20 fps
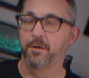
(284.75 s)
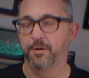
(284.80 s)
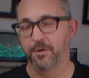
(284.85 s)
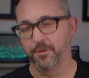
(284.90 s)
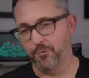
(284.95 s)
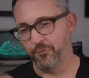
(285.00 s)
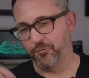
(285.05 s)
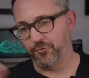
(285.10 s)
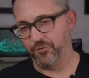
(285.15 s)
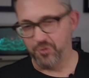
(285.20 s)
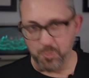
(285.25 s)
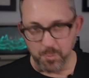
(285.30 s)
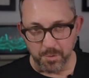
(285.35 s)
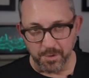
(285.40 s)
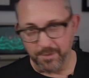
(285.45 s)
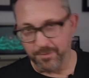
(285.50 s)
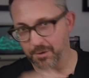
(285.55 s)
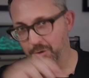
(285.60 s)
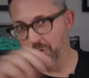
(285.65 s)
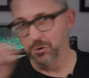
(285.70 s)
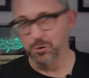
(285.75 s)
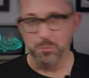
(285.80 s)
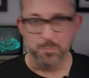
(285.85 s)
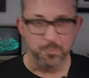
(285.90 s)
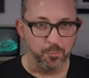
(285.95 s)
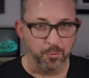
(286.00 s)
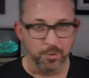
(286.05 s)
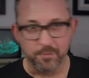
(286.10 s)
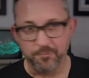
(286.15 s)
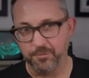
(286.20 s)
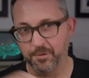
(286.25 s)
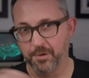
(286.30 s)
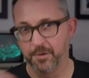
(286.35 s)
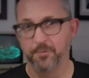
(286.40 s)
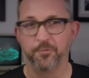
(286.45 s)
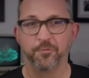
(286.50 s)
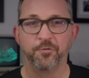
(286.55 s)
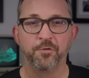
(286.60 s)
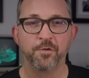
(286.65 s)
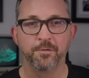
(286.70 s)
and those human-in-the-loop
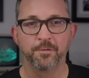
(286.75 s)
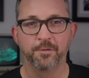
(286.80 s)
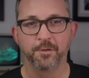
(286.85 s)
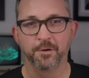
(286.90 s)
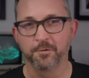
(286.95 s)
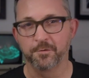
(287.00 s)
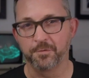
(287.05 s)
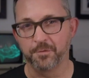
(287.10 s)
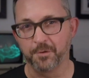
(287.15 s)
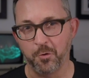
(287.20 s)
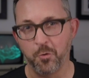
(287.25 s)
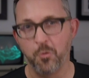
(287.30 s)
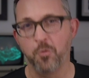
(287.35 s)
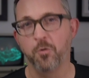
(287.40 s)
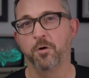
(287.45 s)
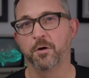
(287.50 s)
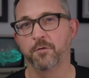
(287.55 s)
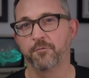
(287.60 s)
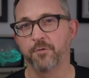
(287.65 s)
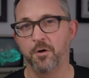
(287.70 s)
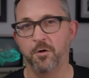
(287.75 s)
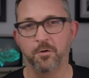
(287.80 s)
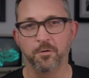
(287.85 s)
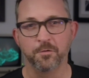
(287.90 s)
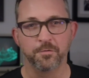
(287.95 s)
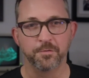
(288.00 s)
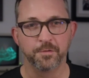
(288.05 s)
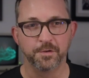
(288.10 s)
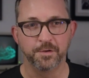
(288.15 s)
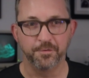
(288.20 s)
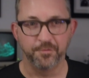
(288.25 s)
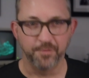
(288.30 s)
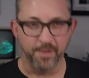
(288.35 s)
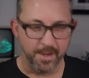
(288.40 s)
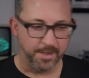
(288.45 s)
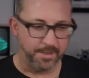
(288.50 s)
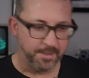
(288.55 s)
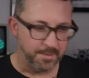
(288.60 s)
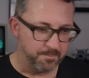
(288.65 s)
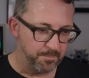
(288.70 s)
workflows that are at the core of all the
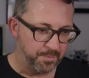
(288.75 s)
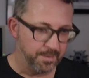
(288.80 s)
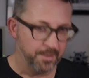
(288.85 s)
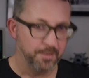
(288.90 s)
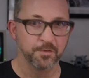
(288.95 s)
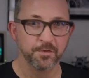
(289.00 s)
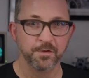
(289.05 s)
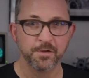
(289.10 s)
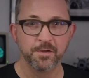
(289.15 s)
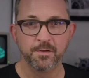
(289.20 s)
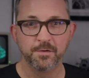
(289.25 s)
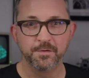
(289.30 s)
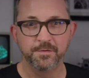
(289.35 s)
design and build,